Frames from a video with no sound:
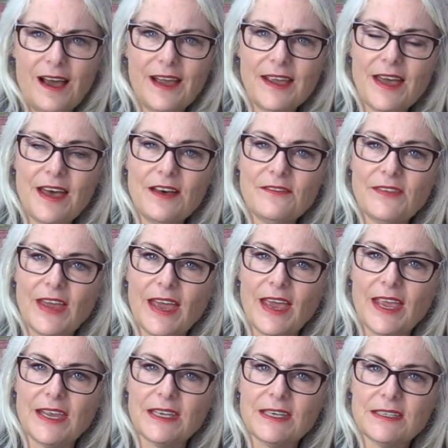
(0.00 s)
I have
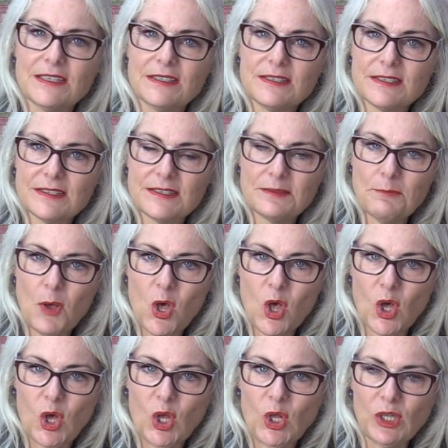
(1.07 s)
a
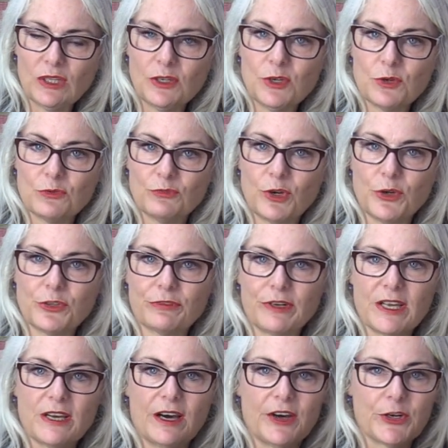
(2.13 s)
small
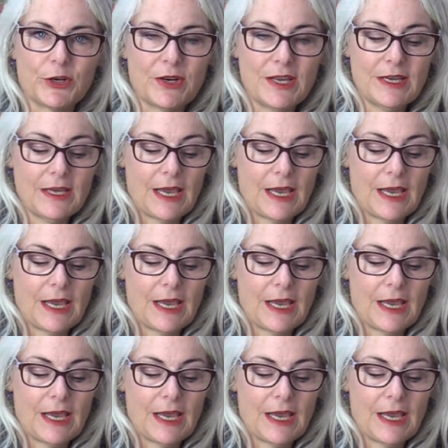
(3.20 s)
rotary cutter